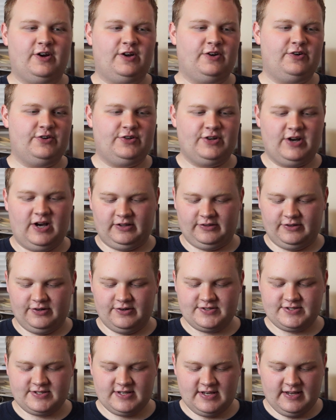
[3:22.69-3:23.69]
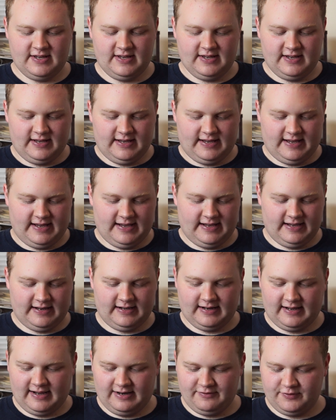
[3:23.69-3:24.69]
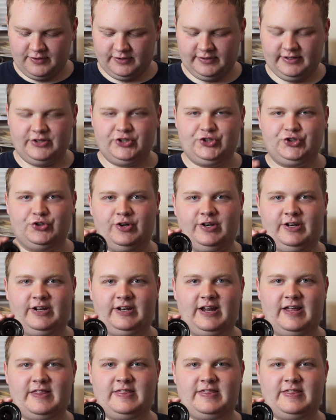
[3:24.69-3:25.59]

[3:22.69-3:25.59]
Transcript: $100 and I really enjoyed it.